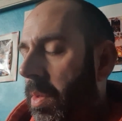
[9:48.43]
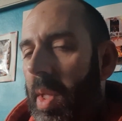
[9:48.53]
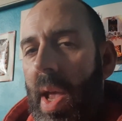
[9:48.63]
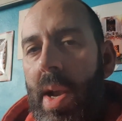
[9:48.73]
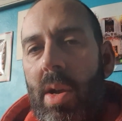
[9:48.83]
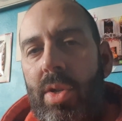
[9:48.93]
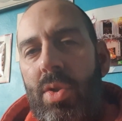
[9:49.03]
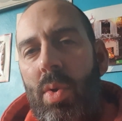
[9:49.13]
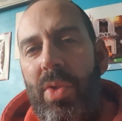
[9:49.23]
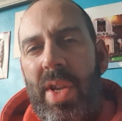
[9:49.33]
Then I
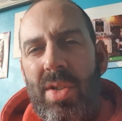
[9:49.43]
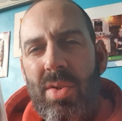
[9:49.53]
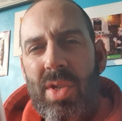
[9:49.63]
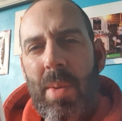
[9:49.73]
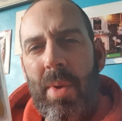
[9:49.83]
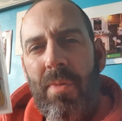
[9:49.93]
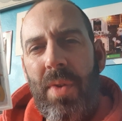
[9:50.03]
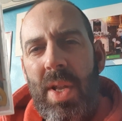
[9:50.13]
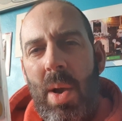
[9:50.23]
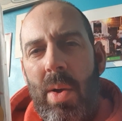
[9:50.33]
saw this on someone's
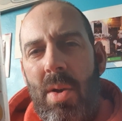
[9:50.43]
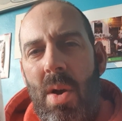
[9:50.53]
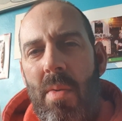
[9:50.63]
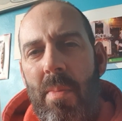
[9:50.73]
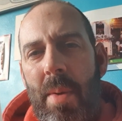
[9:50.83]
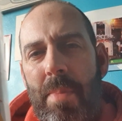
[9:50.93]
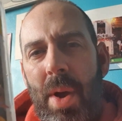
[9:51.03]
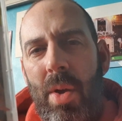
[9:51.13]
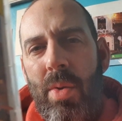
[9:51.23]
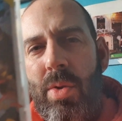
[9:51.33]
video, I can't remember
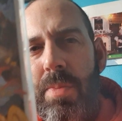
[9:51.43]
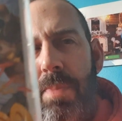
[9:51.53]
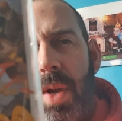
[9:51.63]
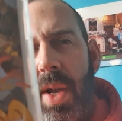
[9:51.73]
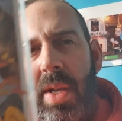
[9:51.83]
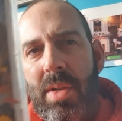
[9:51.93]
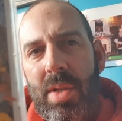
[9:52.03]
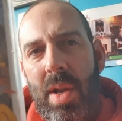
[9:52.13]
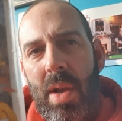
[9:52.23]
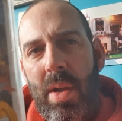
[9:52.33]
whose, but
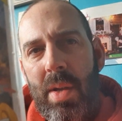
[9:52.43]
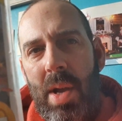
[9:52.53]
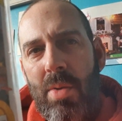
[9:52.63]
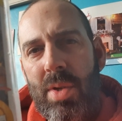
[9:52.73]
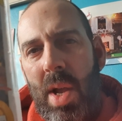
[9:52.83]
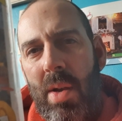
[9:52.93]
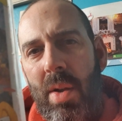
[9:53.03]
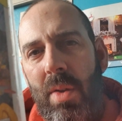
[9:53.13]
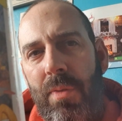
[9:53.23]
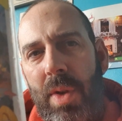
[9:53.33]
it's Ghost
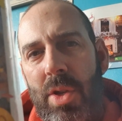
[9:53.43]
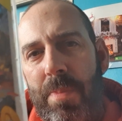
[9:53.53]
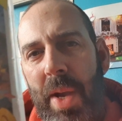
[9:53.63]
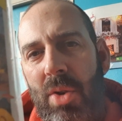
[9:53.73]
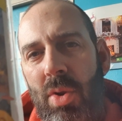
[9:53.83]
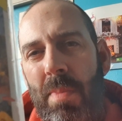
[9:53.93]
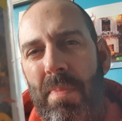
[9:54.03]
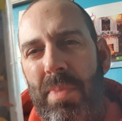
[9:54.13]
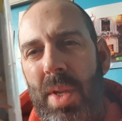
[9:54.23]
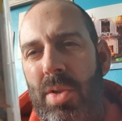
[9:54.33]
Hunters for the
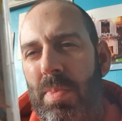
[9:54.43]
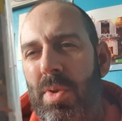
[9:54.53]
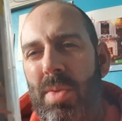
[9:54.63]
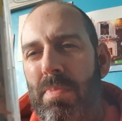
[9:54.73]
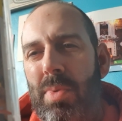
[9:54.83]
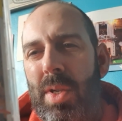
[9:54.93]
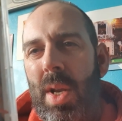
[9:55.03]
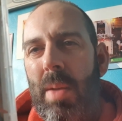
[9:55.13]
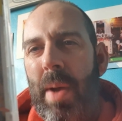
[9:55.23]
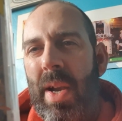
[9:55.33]
Spectrum. This was
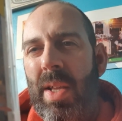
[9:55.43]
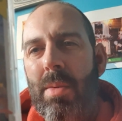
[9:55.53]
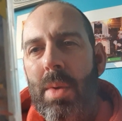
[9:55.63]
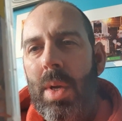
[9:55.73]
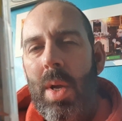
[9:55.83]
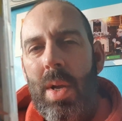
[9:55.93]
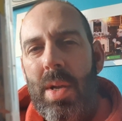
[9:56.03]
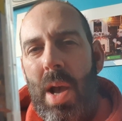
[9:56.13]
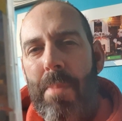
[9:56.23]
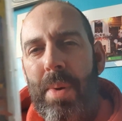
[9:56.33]
silly money,
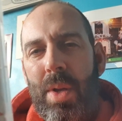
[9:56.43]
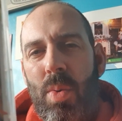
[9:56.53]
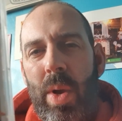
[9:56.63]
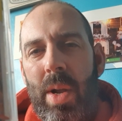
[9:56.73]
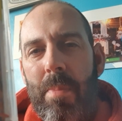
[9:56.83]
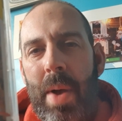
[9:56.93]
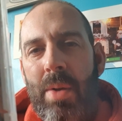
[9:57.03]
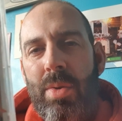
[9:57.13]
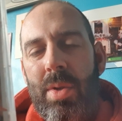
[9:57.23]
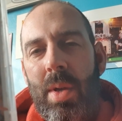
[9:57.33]
couple of quid at
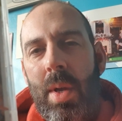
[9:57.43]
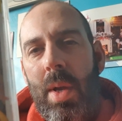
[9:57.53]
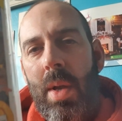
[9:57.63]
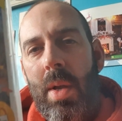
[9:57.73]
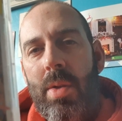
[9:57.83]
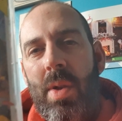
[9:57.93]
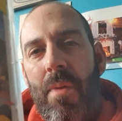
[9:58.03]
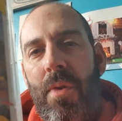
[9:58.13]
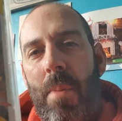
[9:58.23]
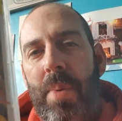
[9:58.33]
most, so I
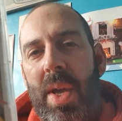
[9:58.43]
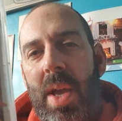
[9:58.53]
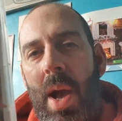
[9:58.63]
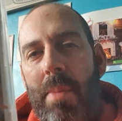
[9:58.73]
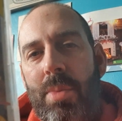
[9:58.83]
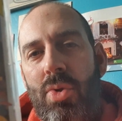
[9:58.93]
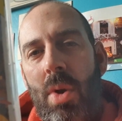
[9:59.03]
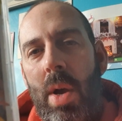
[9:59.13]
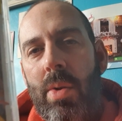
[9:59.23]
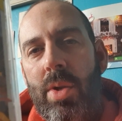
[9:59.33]
thought I'd pick it up and
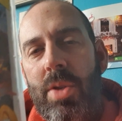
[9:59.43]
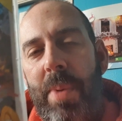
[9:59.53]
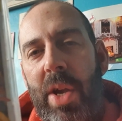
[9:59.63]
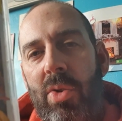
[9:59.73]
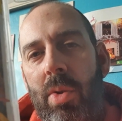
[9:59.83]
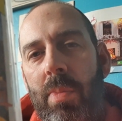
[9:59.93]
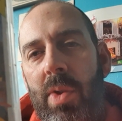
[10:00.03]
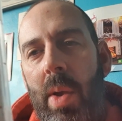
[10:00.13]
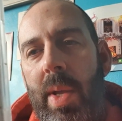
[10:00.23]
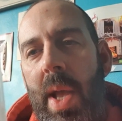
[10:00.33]
try it on the Spectrum.
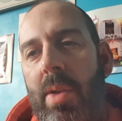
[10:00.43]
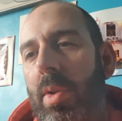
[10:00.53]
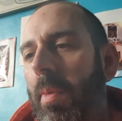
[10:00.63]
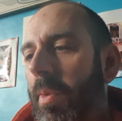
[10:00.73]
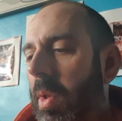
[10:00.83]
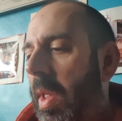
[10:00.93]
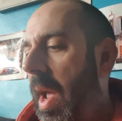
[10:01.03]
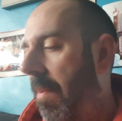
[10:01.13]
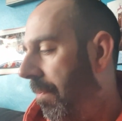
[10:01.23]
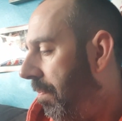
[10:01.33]
So yeah, so I've got
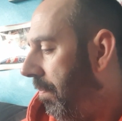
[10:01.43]
that.